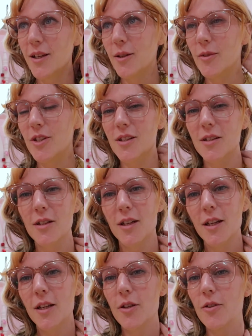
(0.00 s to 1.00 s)
which isn't,
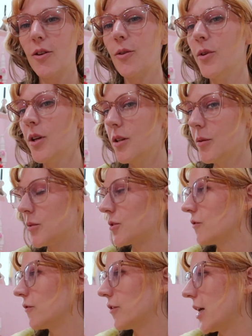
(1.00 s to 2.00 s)
you know, the
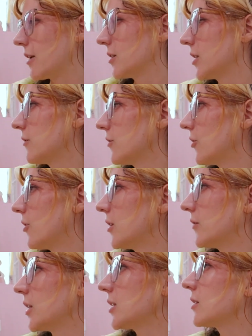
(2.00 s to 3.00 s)
most flattering for all
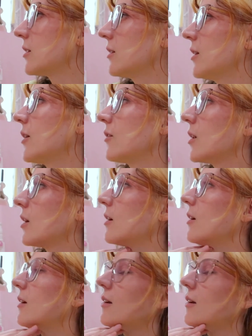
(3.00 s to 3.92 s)
of us out there.